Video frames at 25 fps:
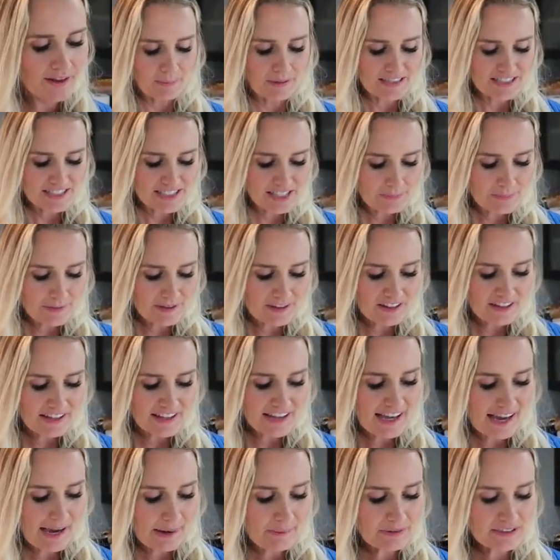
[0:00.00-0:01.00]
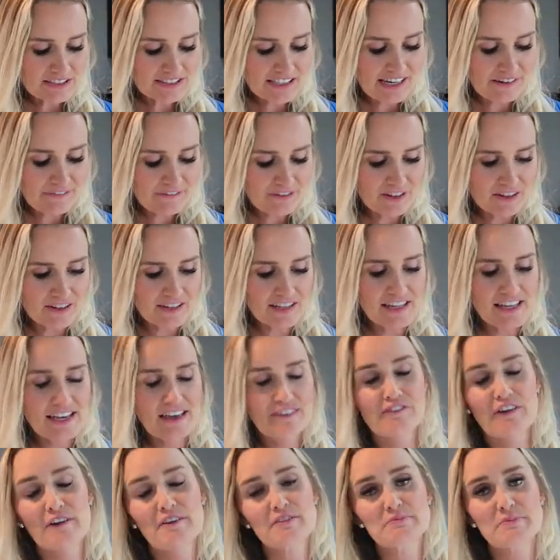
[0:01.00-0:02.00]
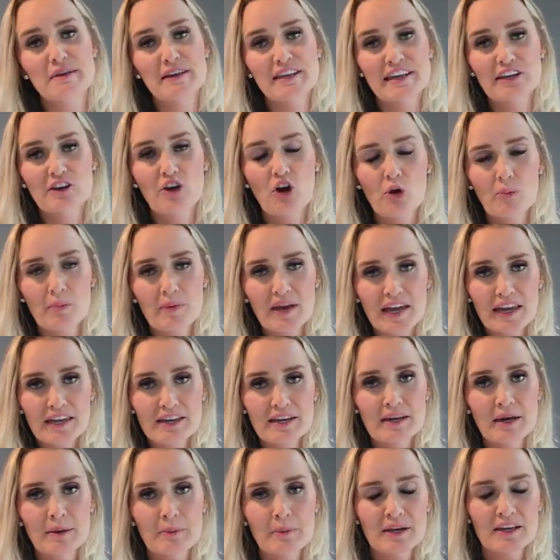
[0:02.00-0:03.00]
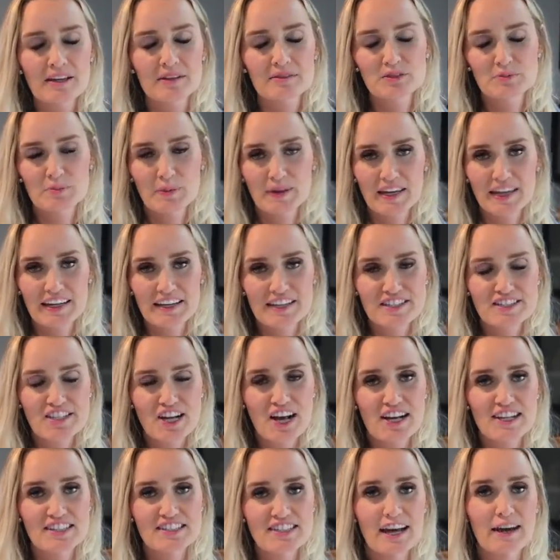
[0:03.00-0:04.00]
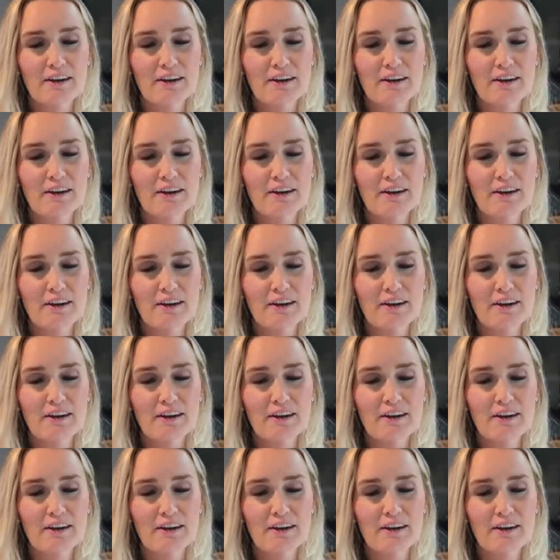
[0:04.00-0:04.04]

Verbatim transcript: But typically I would definitely, if I was making homemade spaghetti sauce,